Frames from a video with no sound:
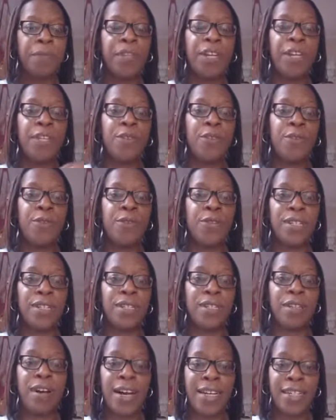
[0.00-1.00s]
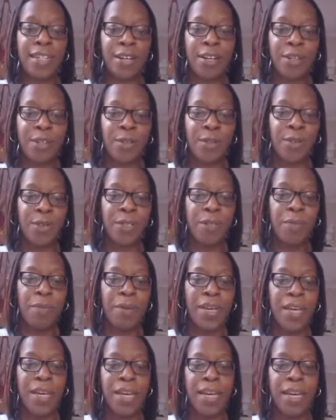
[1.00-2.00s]
your side hustle to
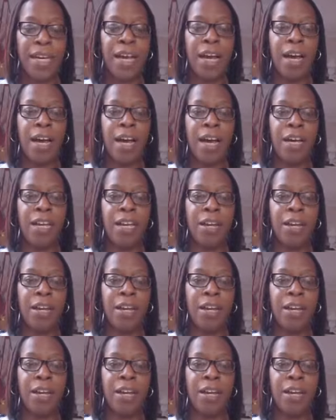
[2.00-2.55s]
being, uh, you